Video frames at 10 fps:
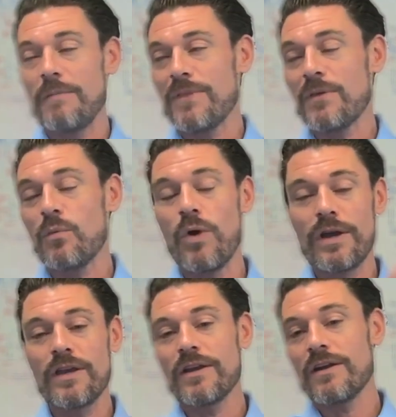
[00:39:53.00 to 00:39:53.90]
One
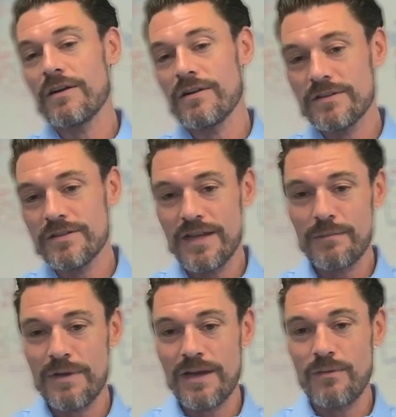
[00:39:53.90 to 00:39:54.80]
year, Sam,
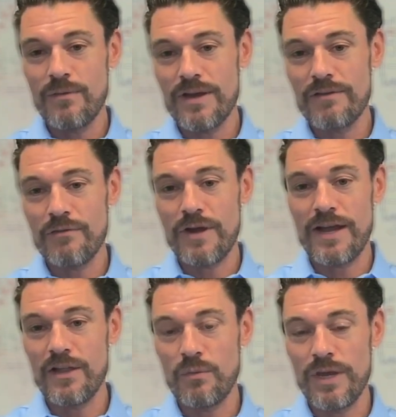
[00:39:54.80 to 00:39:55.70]
I went for
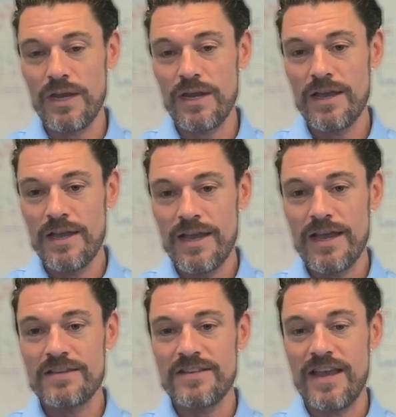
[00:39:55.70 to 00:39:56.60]
Halloween
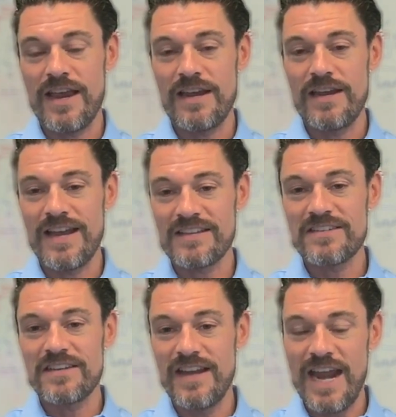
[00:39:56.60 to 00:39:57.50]
as a
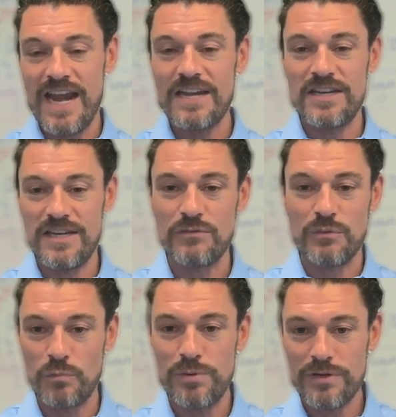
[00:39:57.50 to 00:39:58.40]
nested AD
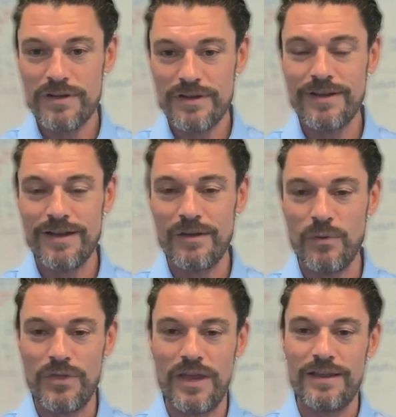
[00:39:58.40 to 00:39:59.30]
group with a